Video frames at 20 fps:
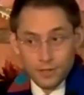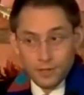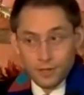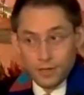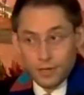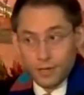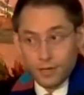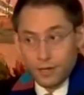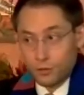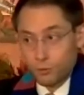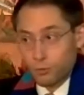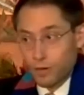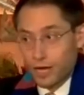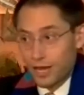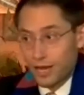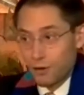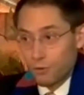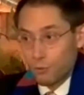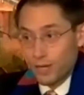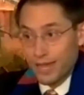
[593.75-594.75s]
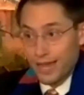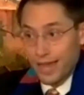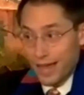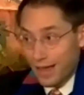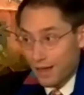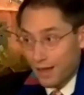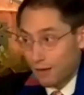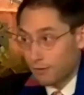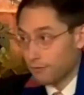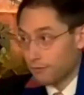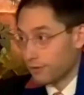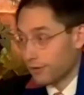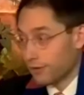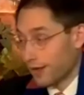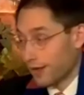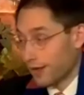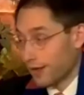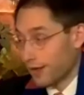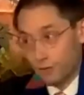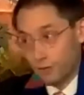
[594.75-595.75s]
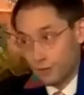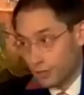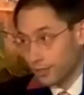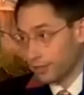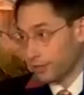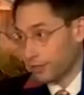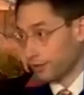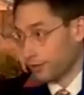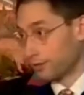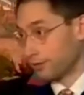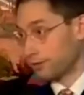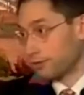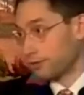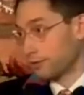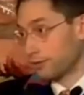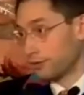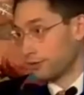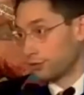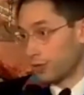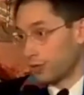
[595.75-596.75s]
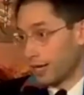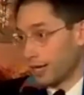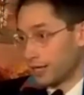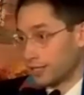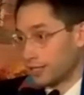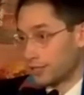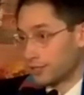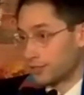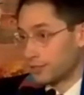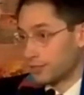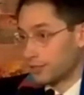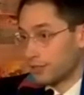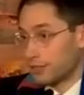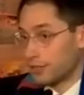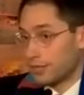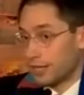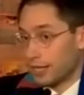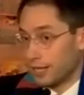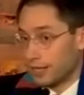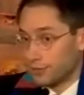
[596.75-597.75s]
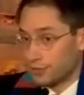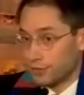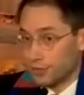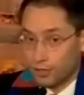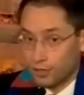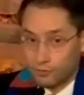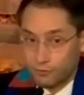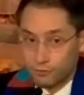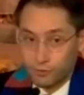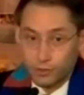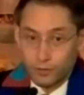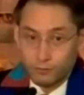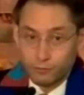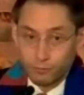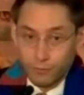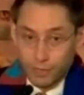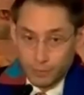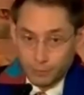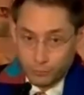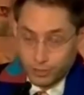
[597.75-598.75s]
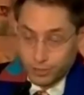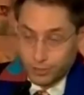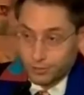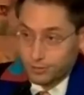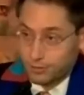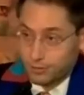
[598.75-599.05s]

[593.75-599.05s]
It's why we have every year Trans Days of Remembrance.